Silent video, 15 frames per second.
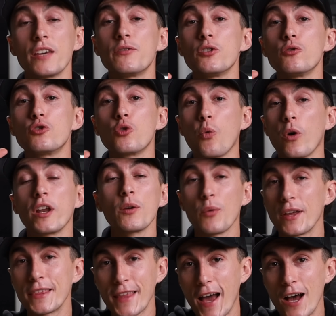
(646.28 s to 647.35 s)
gives you
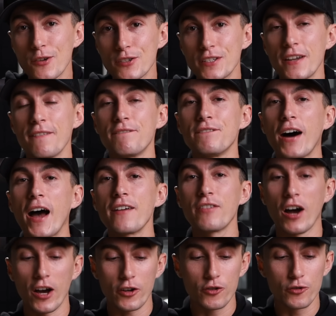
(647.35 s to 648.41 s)

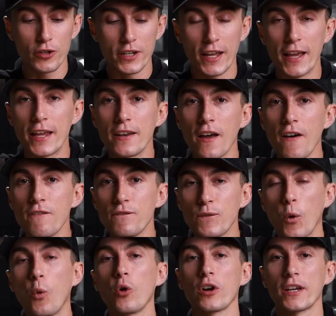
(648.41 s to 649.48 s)

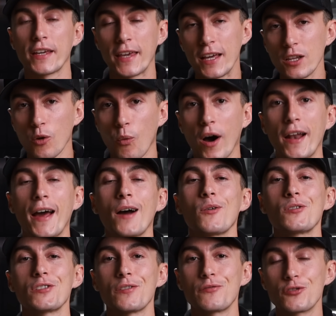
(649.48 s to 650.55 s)
21,504 kilowatt
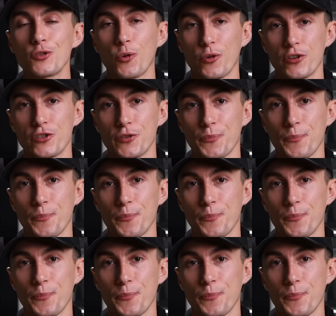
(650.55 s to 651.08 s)
hours of storage.